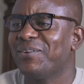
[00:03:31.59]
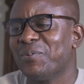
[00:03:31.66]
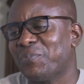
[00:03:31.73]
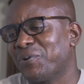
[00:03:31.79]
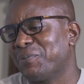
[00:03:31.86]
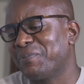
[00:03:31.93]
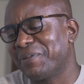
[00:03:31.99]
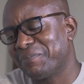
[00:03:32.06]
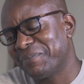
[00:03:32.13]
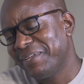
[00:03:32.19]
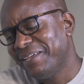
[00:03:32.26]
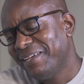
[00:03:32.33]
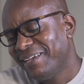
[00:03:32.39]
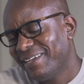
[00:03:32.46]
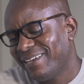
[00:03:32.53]
No problem.
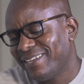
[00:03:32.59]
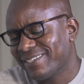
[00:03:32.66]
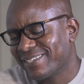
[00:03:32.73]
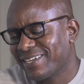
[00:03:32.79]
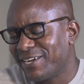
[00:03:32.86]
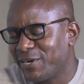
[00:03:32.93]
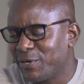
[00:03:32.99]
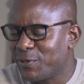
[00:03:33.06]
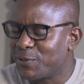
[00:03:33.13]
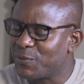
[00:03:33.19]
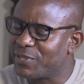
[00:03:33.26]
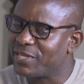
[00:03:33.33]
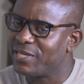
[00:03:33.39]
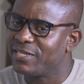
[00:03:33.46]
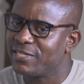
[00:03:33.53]
Let's carry on
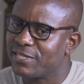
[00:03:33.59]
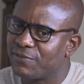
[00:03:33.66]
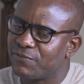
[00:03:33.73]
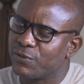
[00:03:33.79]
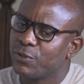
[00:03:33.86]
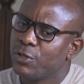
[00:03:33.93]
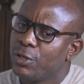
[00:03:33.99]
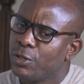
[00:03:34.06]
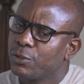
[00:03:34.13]
with the interview.